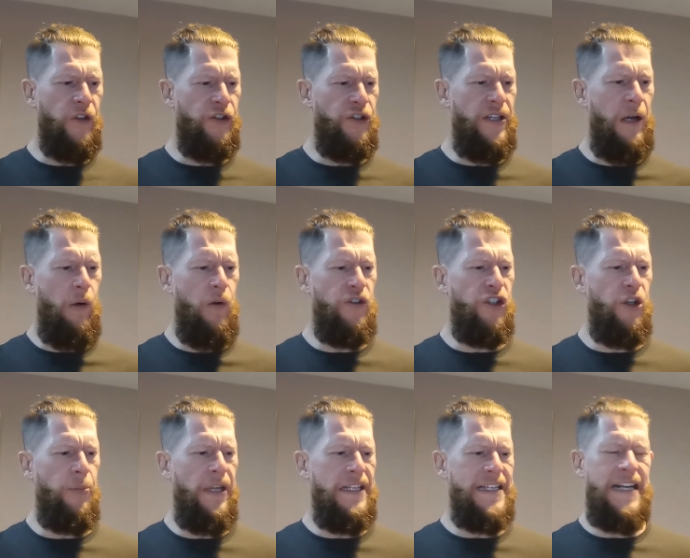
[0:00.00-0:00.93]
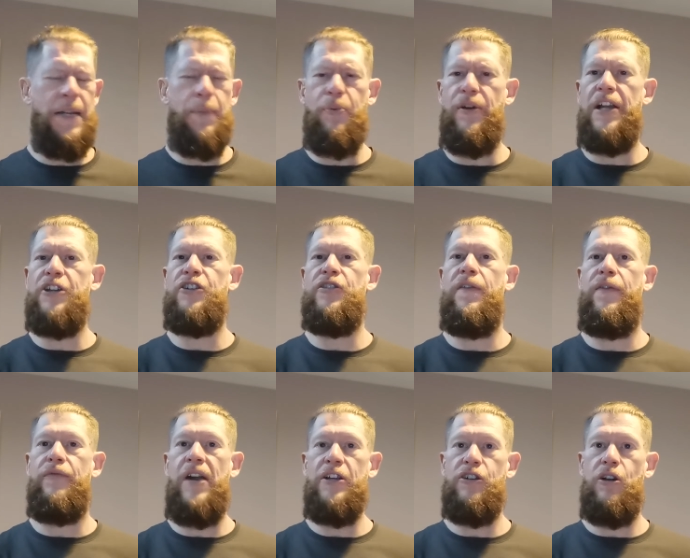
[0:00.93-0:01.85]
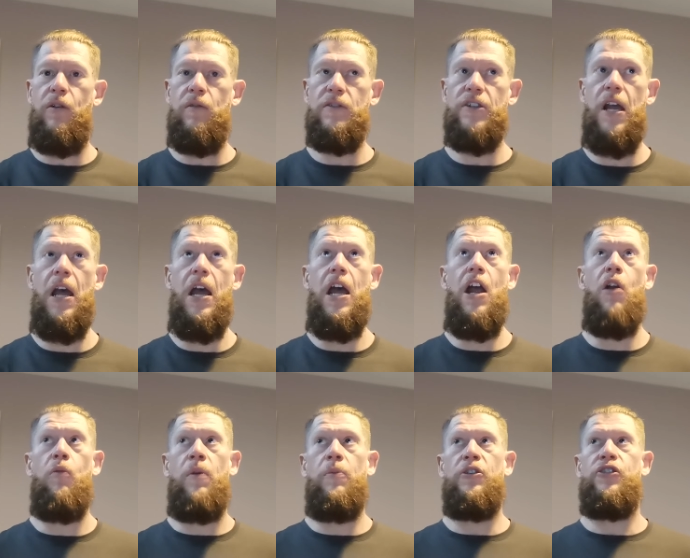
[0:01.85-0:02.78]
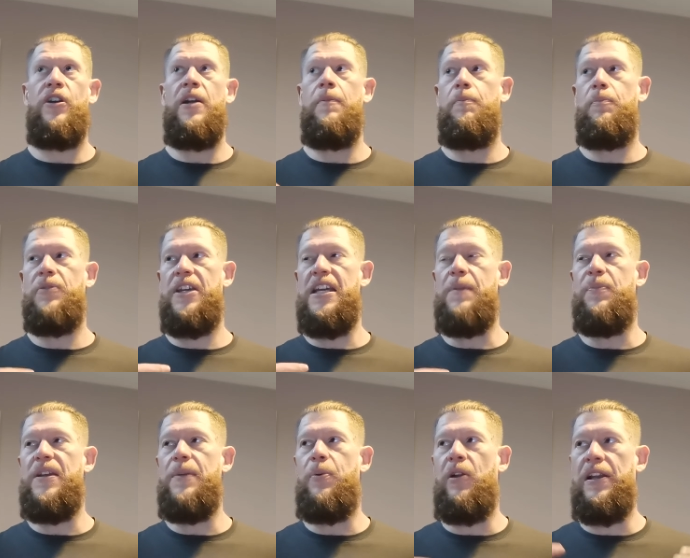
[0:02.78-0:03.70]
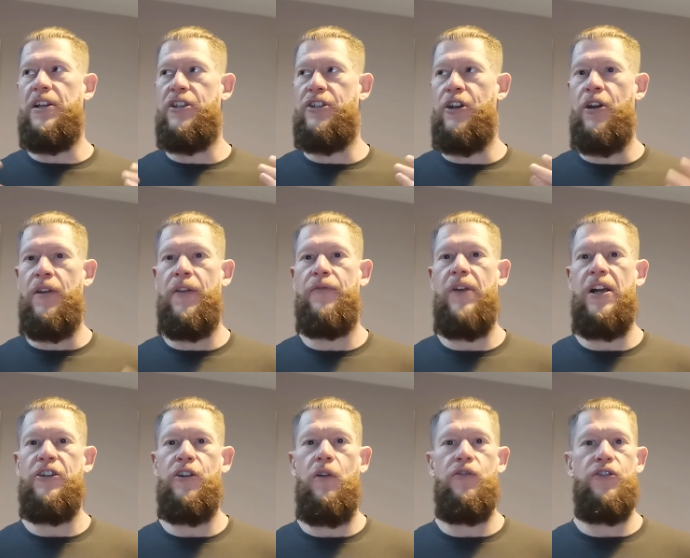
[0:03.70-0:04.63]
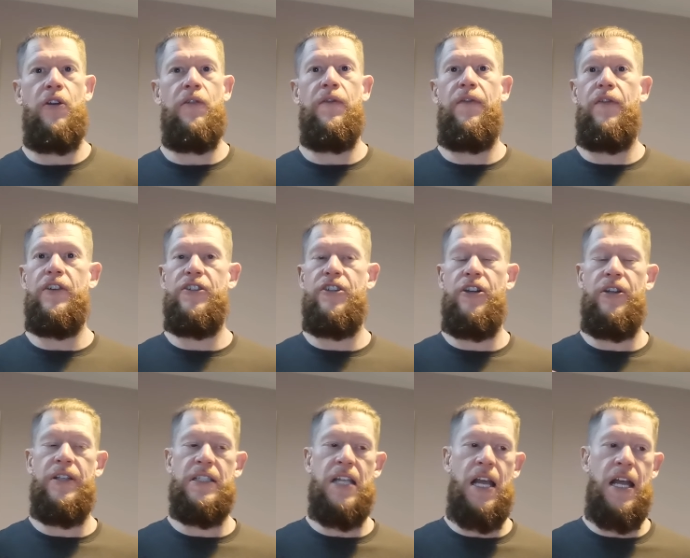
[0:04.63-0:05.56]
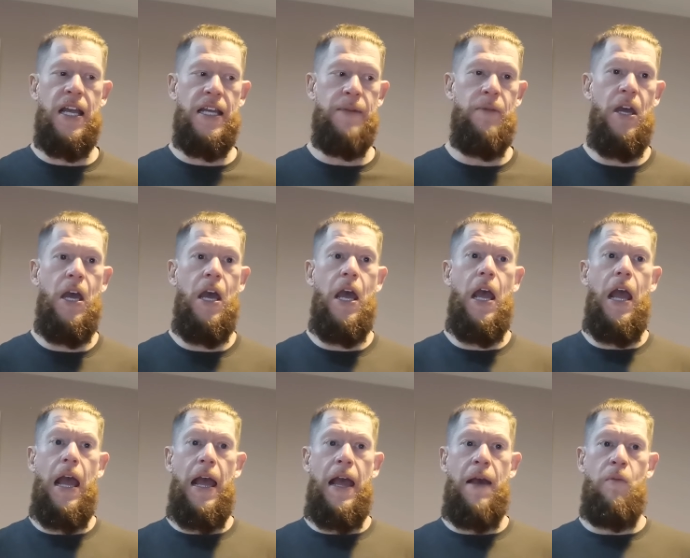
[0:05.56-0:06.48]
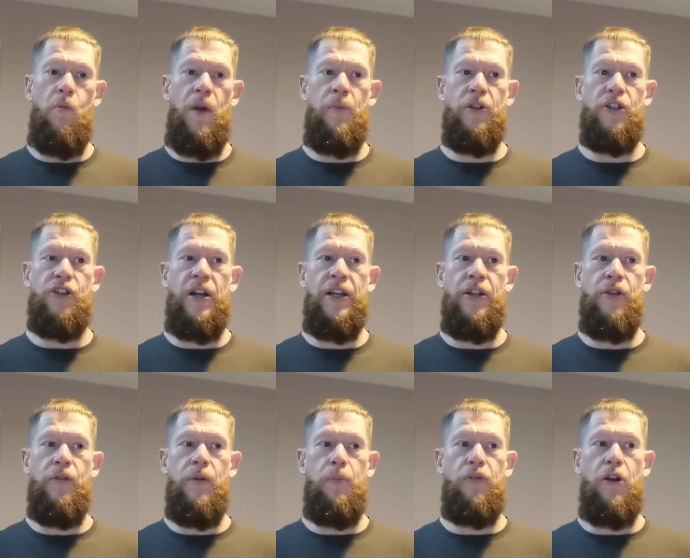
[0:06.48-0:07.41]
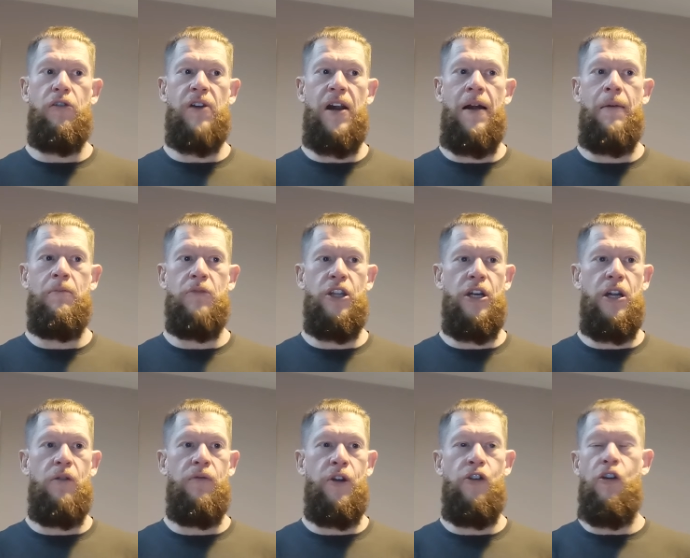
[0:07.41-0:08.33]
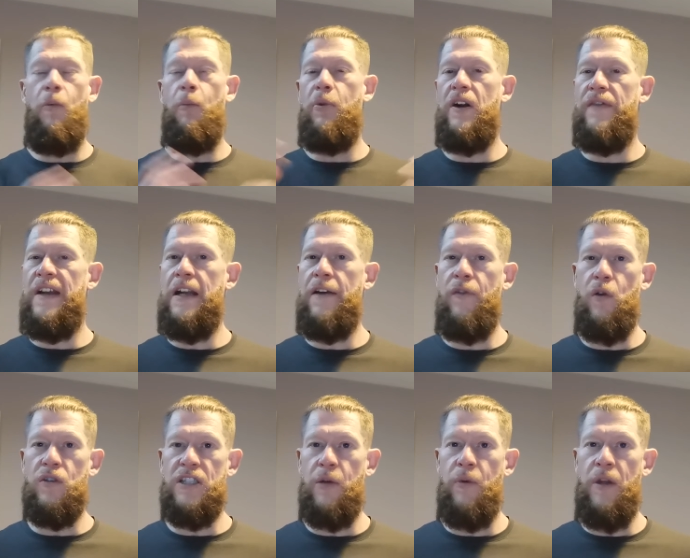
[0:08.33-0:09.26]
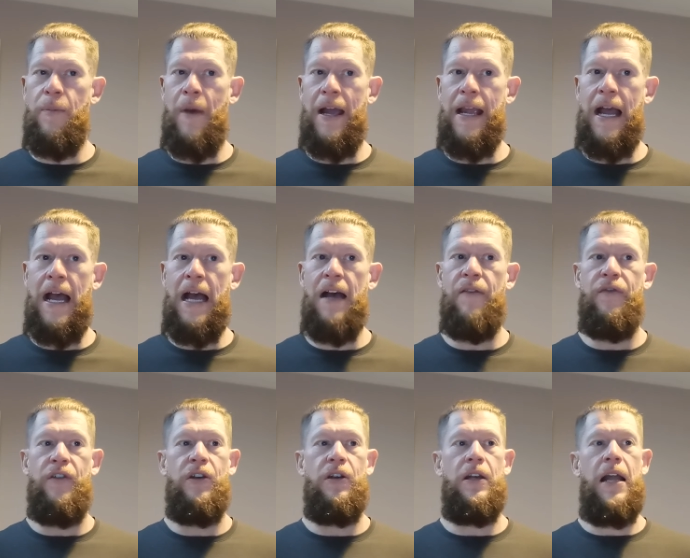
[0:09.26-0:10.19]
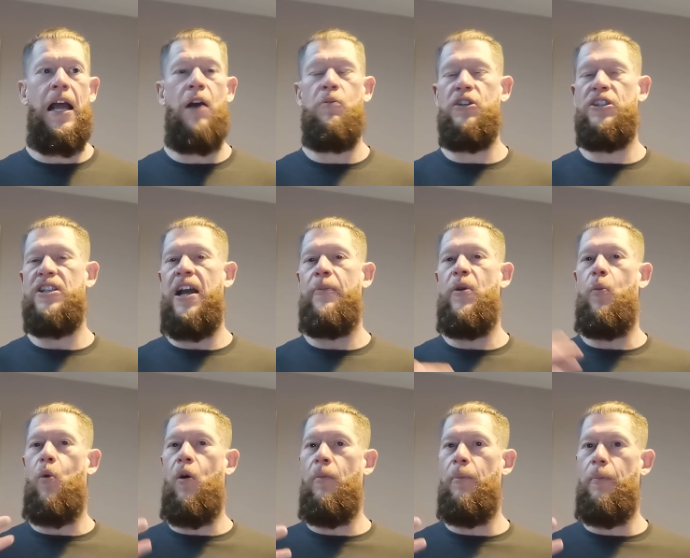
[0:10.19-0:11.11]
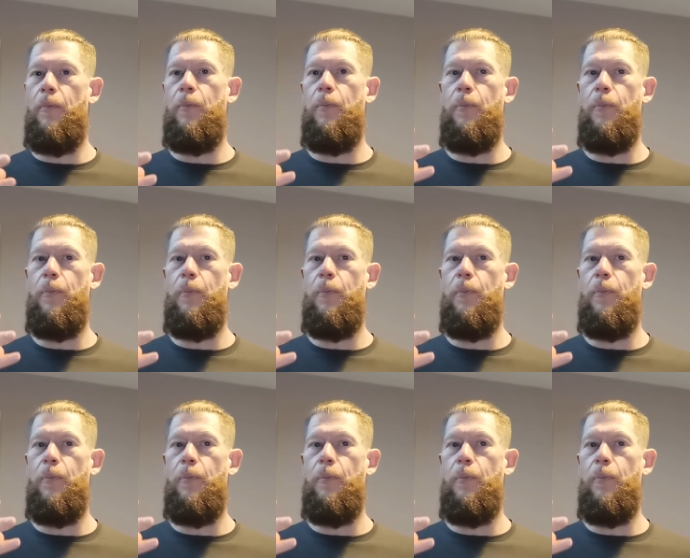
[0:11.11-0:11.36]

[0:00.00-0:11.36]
So that also means any prediction of thresholds, when we're trying to keep people in a certain threshold zone for a certain time, when we're trying to program, the number of intervals that we might have and how much time we want